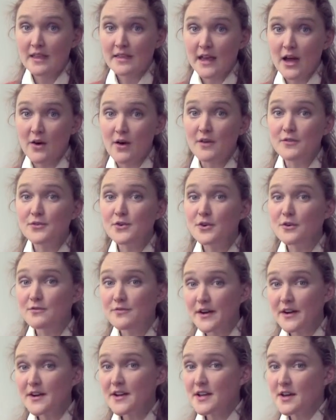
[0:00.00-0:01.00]
Now, if you are
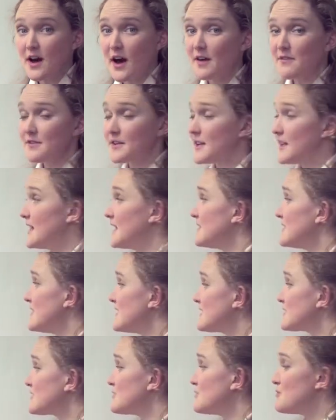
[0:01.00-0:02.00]
very confident in
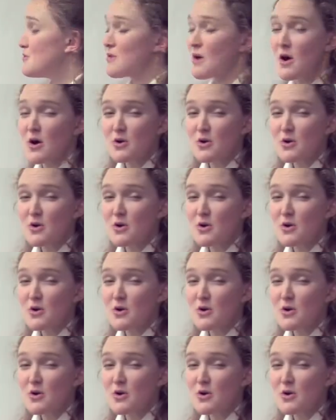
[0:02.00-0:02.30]
these two